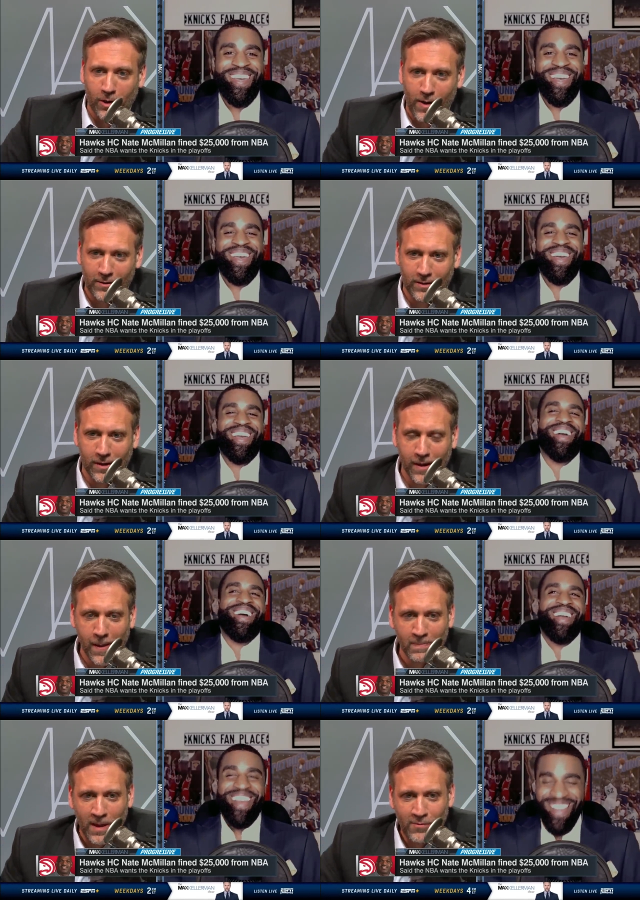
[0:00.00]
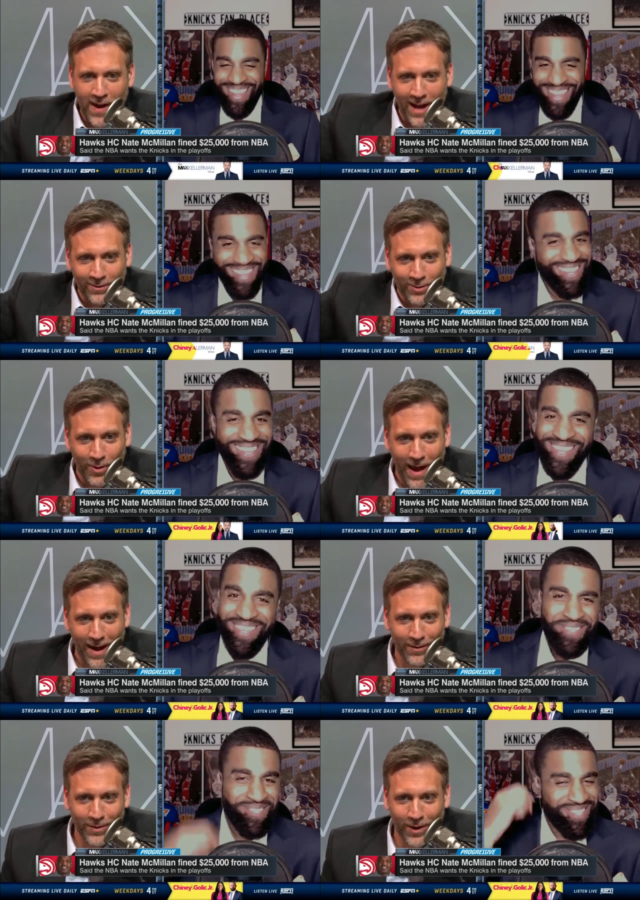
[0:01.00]
Speaker 1: arrested and fans thrown
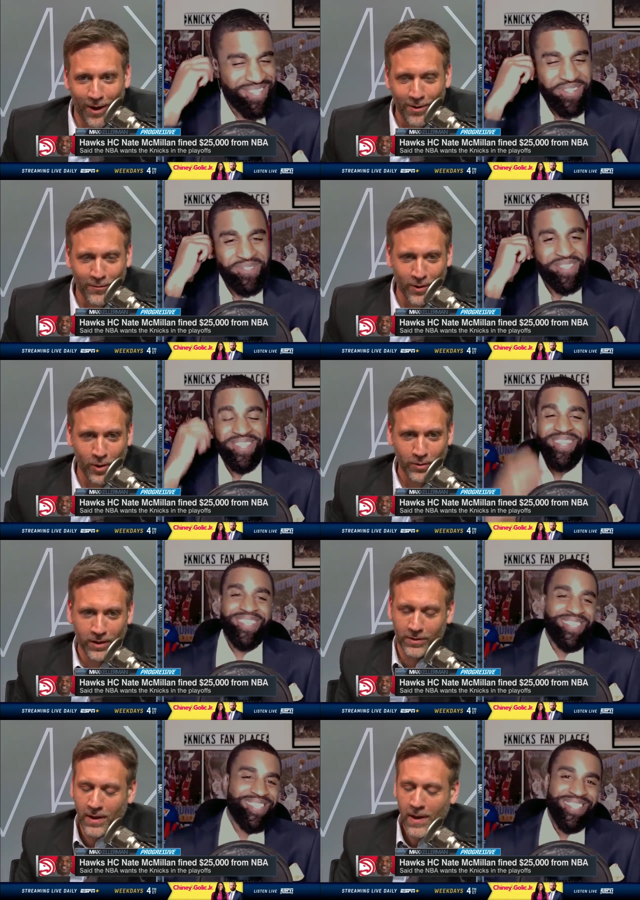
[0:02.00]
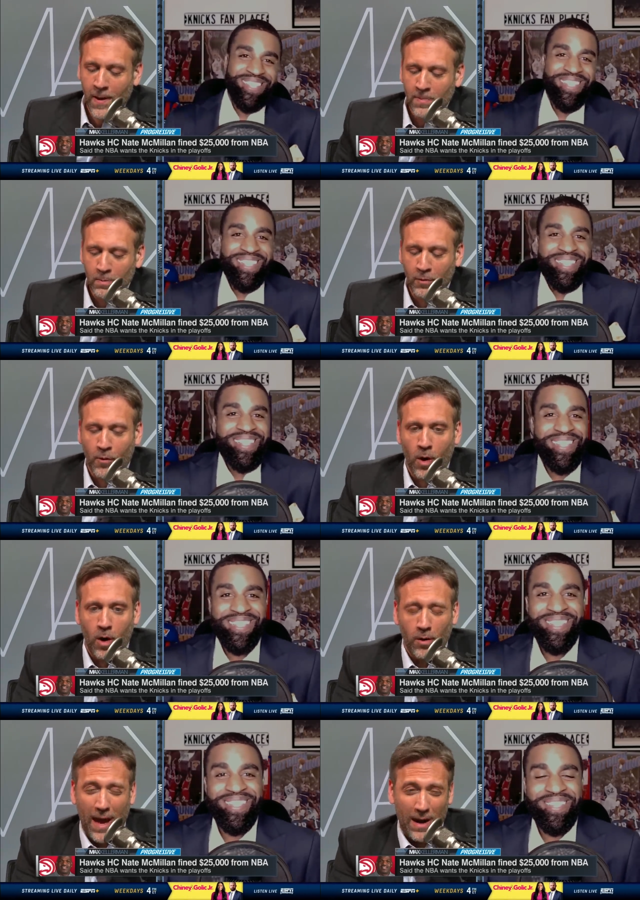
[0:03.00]
out of the garden oh, for God. no reason. Before
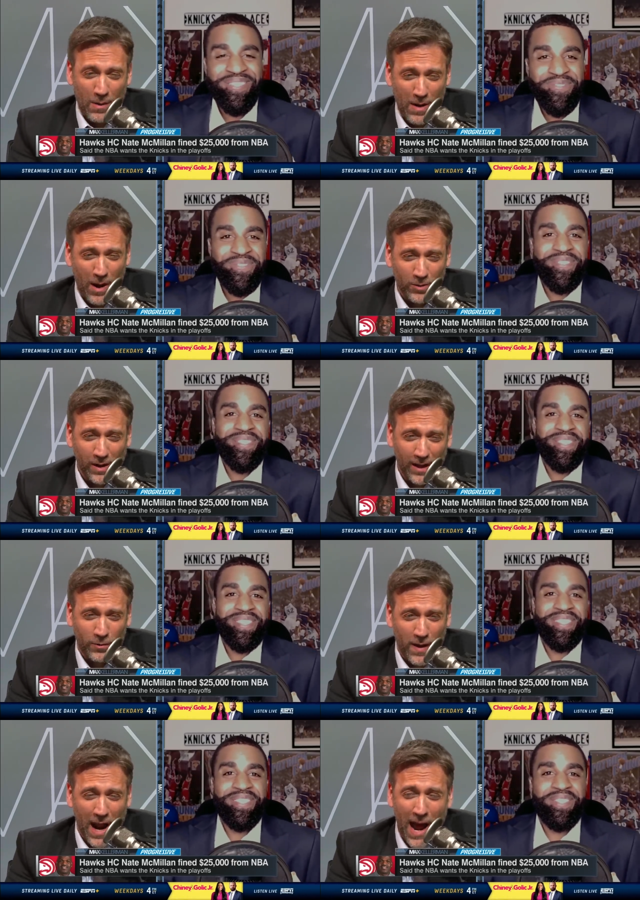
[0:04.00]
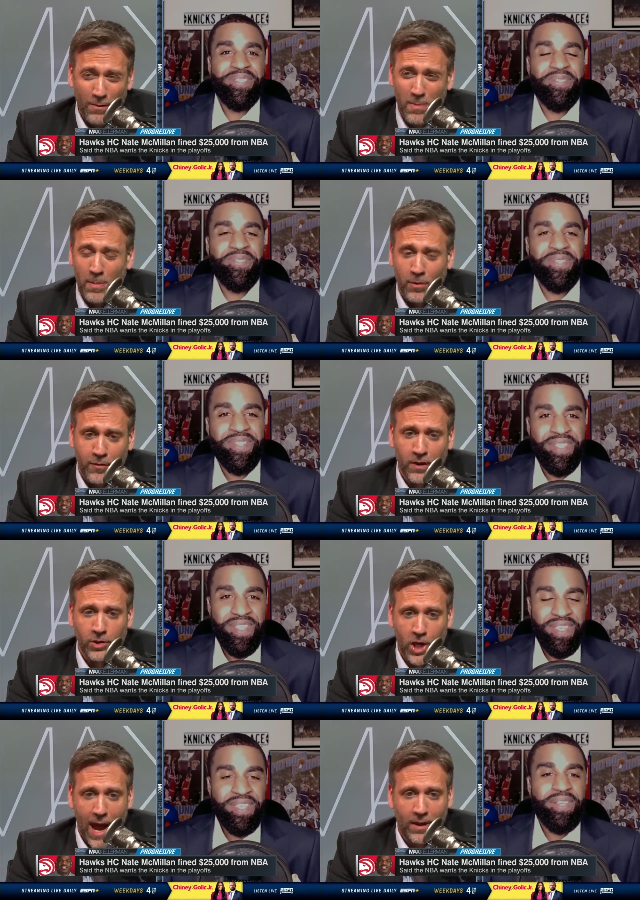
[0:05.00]
all that, no, when I was a Knicks fan, I remember Phil
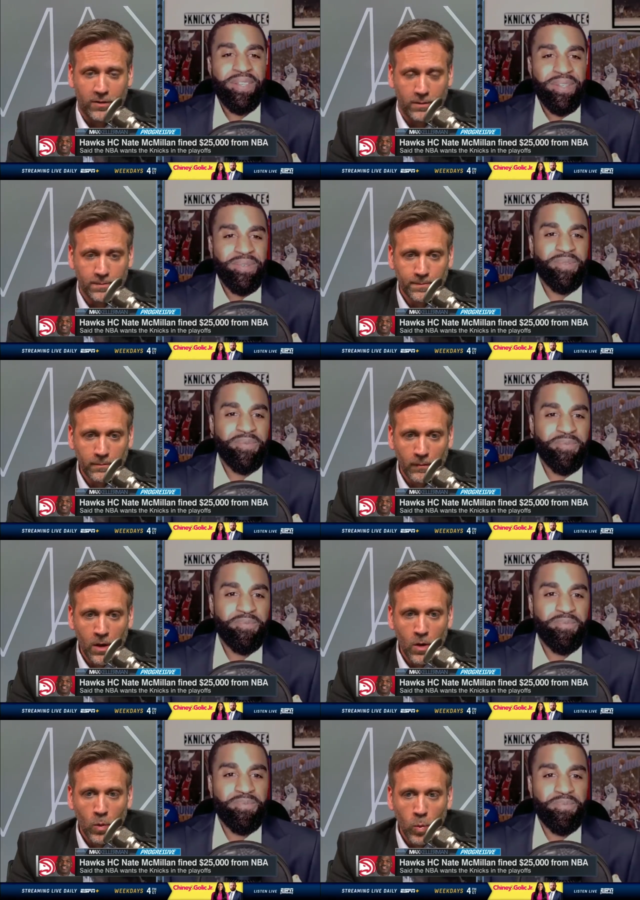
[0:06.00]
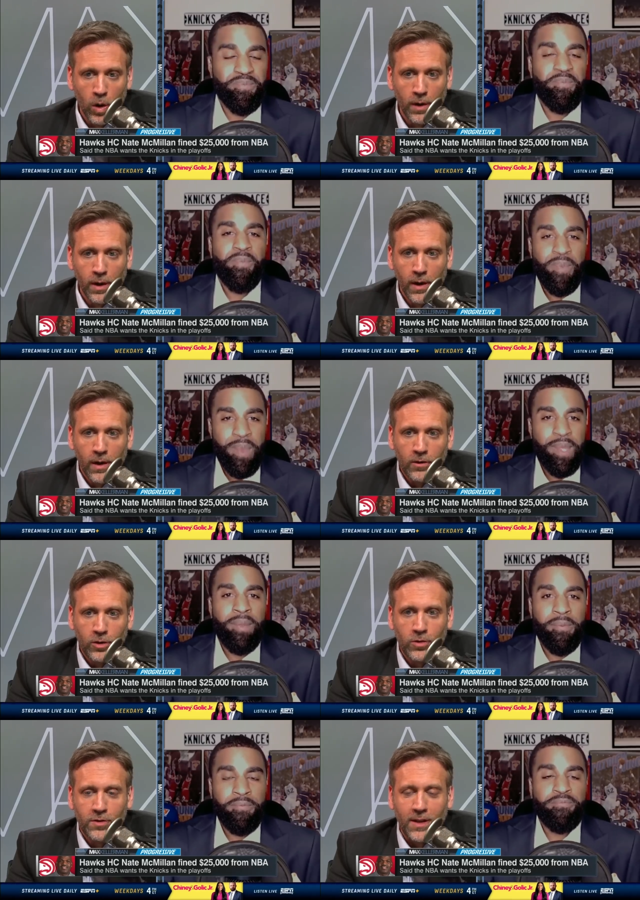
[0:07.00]
Jackson would
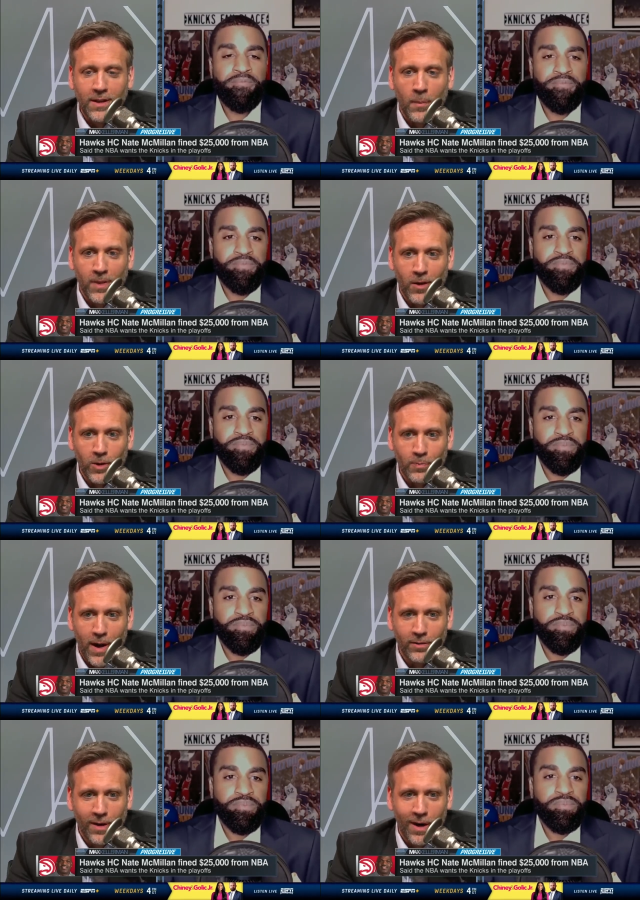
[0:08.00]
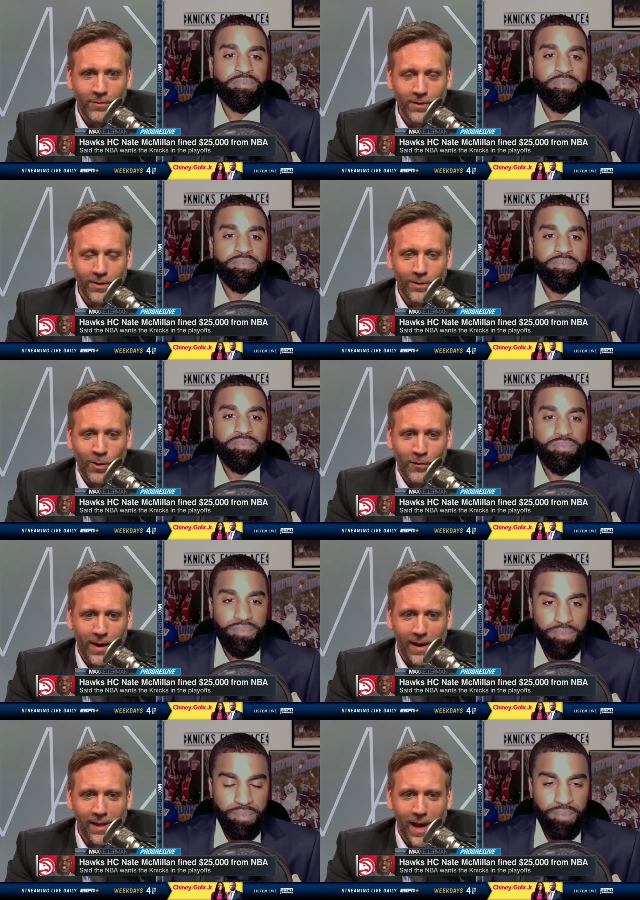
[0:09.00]
sit up there at the press conference, and don't
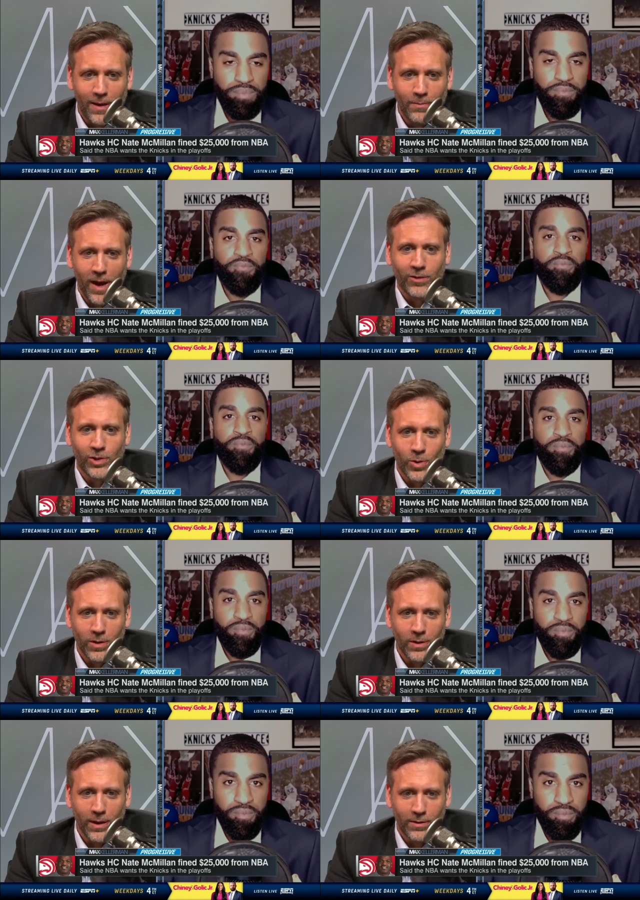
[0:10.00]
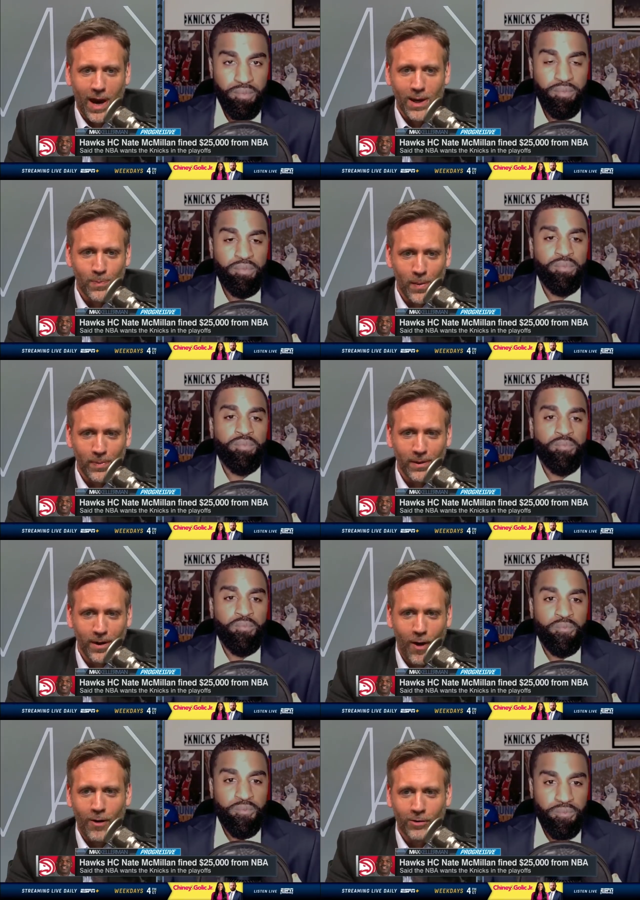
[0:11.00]
forget he had Michael Jordan and Scottie Pippen
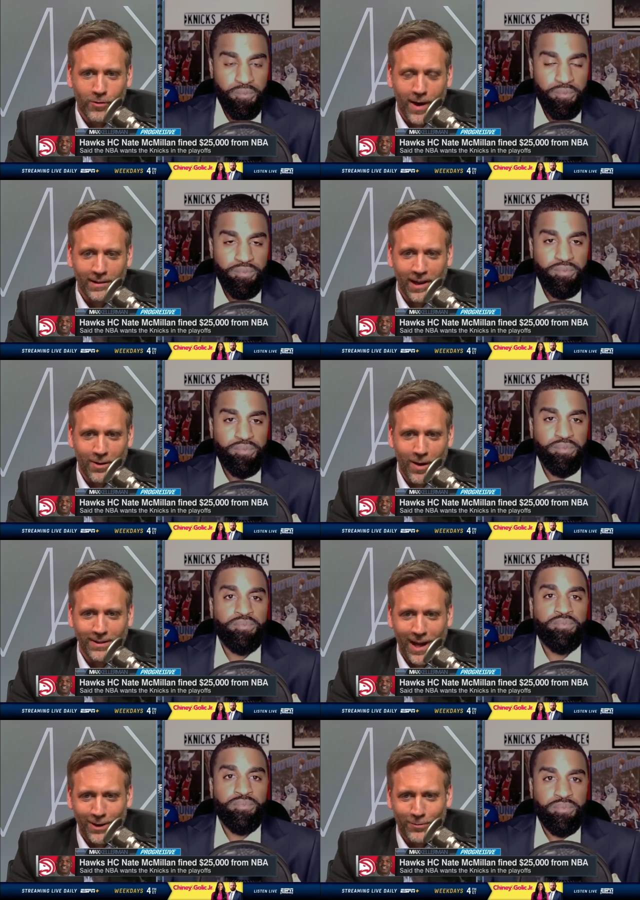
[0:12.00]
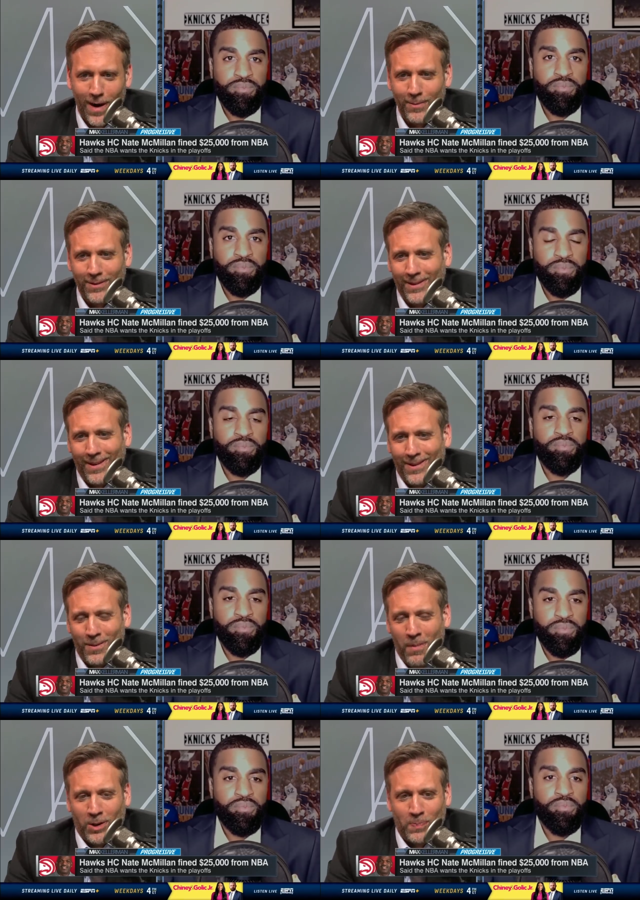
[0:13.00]
and Horace Grant, and later on Dennis Rodman, eh,
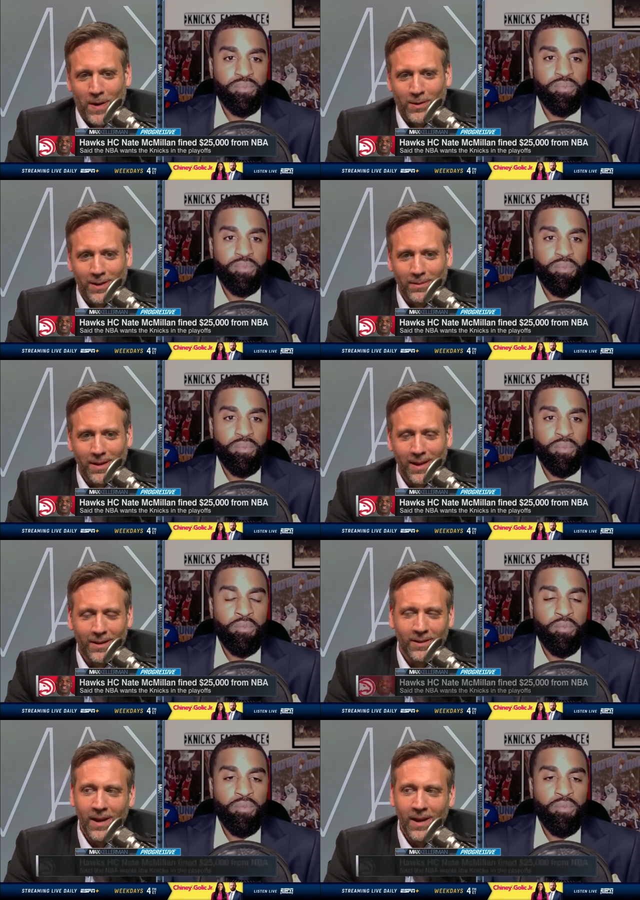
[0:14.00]
a much better team than the Knicks.